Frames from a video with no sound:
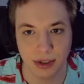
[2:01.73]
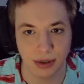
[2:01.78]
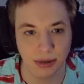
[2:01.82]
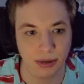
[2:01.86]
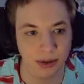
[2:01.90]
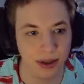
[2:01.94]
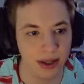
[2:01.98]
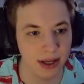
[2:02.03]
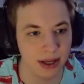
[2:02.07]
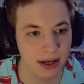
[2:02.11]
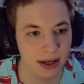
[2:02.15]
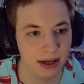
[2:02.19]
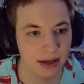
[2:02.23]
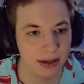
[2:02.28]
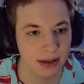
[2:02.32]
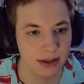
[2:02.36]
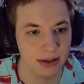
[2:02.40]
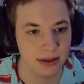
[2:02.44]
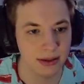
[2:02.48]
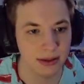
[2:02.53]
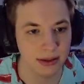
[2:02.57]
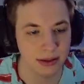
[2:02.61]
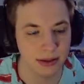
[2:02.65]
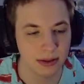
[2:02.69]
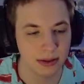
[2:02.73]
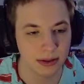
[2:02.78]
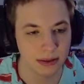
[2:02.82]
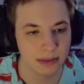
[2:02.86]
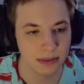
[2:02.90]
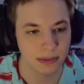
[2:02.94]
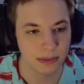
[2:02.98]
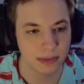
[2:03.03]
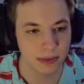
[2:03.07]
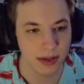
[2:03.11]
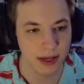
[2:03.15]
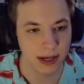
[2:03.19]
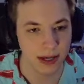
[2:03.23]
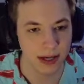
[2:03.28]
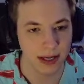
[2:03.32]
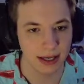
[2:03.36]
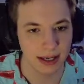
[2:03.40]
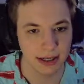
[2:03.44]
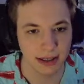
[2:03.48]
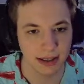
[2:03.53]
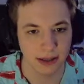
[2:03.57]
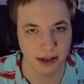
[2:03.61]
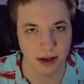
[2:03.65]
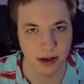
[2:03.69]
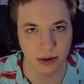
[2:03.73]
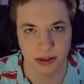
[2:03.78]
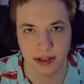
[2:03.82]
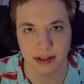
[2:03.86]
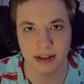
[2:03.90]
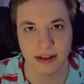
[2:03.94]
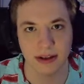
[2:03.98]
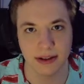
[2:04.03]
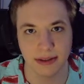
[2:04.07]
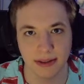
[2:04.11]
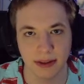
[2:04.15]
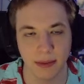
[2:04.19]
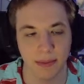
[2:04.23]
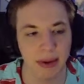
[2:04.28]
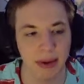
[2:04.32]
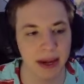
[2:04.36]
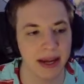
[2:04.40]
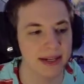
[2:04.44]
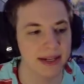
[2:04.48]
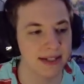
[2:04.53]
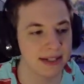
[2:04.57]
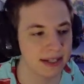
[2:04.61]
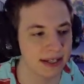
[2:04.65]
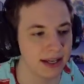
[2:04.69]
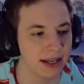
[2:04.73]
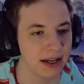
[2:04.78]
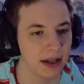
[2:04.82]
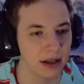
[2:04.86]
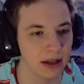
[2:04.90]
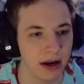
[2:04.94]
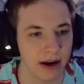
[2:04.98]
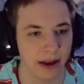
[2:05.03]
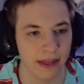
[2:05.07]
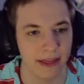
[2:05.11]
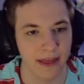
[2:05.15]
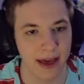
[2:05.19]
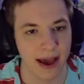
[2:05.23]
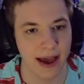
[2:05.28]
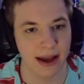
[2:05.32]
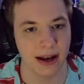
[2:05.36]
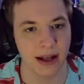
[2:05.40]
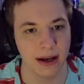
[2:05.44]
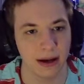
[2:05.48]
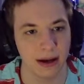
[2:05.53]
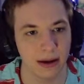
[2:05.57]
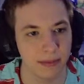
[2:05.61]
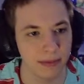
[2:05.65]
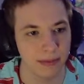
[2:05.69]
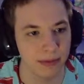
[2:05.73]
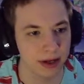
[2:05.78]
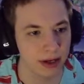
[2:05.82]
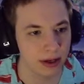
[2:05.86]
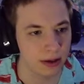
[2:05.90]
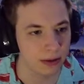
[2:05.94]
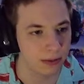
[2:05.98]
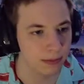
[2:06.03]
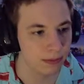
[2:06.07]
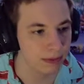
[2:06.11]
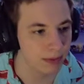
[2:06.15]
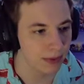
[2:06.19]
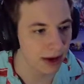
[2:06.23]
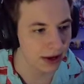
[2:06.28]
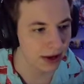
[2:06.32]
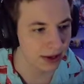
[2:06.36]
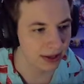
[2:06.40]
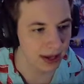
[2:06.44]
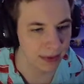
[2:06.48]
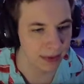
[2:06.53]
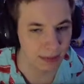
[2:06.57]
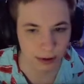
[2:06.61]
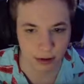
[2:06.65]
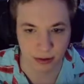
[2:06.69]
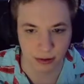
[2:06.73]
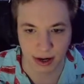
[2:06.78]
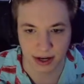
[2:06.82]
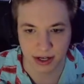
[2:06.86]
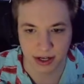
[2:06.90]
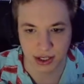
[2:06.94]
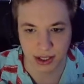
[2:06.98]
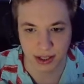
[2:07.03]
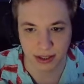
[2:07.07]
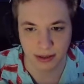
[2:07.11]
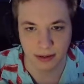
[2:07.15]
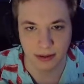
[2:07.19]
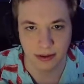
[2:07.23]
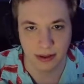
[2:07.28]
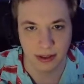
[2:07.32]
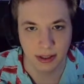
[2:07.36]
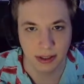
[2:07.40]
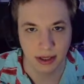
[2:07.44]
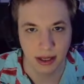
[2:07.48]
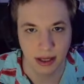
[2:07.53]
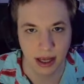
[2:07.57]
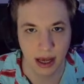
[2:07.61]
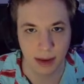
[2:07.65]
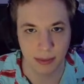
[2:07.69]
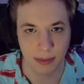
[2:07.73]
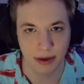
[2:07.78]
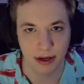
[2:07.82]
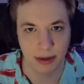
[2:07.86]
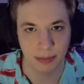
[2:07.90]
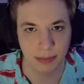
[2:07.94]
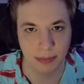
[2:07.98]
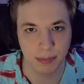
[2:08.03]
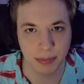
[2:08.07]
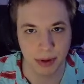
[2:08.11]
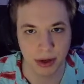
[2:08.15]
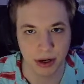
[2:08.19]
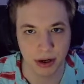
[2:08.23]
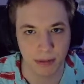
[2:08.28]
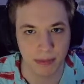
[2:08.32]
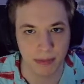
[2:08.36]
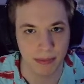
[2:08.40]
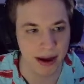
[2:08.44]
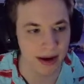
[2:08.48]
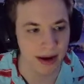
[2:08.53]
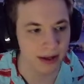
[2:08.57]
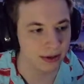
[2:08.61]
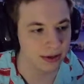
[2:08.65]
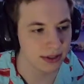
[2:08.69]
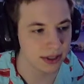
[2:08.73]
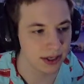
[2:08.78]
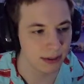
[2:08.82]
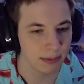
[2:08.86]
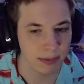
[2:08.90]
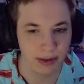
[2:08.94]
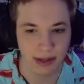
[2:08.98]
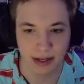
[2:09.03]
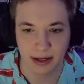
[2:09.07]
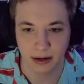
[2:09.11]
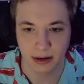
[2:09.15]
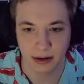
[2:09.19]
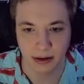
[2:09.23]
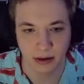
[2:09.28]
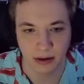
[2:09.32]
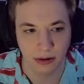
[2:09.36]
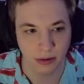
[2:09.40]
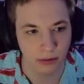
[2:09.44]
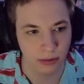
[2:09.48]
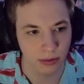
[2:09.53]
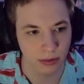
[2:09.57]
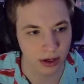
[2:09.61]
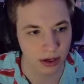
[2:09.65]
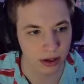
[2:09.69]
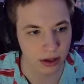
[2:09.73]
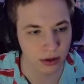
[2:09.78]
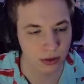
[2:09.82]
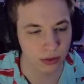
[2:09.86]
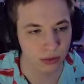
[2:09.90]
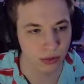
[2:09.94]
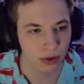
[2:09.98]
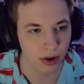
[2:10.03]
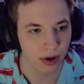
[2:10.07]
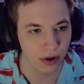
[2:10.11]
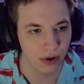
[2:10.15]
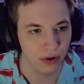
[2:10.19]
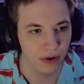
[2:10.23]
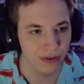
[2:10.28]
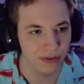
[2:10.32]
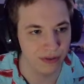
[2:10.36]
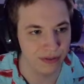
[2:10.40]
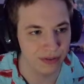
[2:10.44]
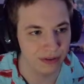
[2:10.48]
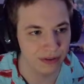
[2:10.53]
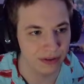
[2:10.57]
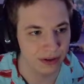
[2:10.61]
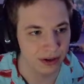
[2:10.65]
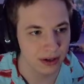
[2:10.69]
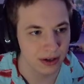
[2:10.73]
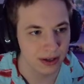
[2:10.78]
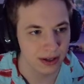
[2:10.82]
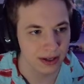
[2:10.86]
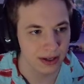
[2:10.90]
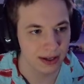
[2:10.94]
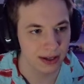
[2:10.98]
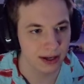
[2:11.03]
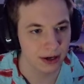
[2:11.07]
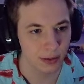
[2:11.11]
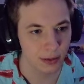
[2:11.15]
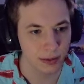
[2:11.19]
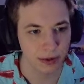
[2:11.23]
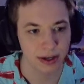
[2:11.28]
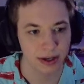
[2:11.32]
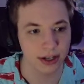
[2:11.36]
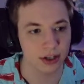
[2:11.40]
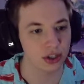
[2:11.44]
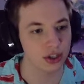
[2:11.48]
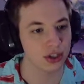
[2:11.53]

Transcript: the, uh, you know, to the, the base to get a lot of that, uh, you know, out of game progression. Um, we're going to put our meadows up here. We've got a grove here. We're going to just